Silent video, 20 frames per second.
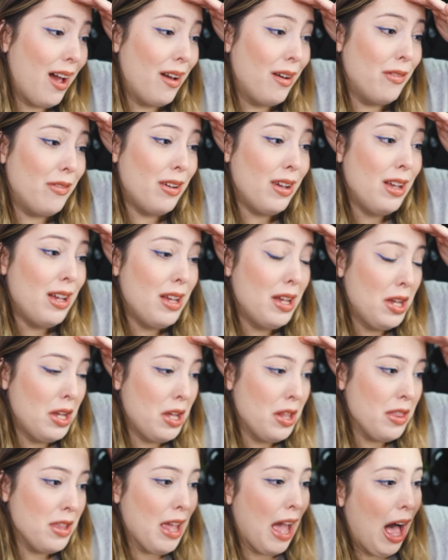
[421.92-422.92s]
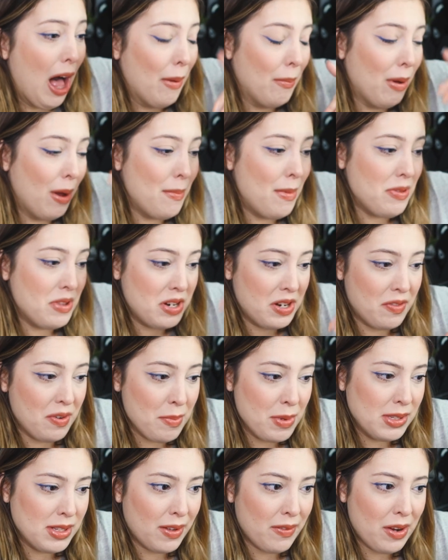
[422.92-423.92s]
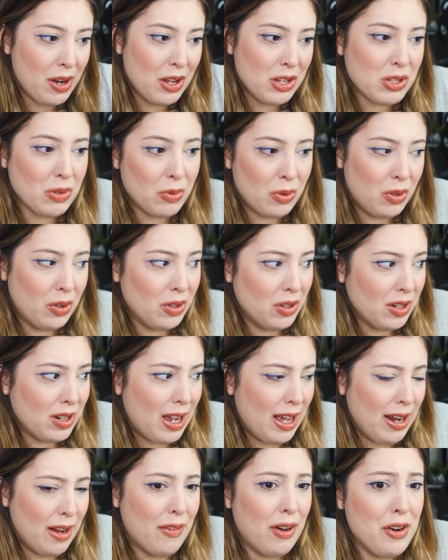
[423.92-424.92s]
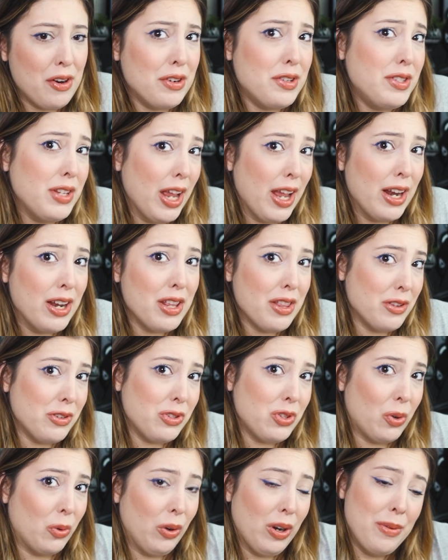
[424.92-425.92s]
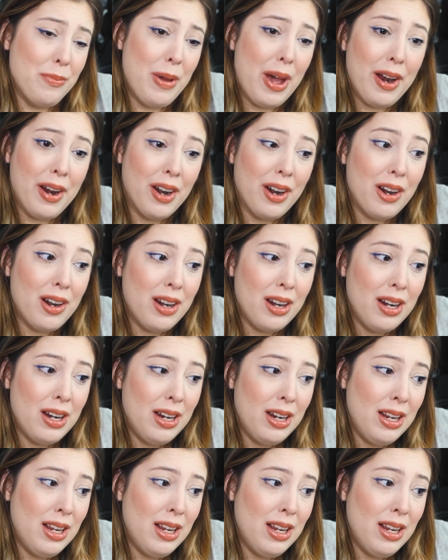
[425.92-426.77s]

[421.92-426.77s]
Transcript: of the album and the different music videos will kind of understand the story better,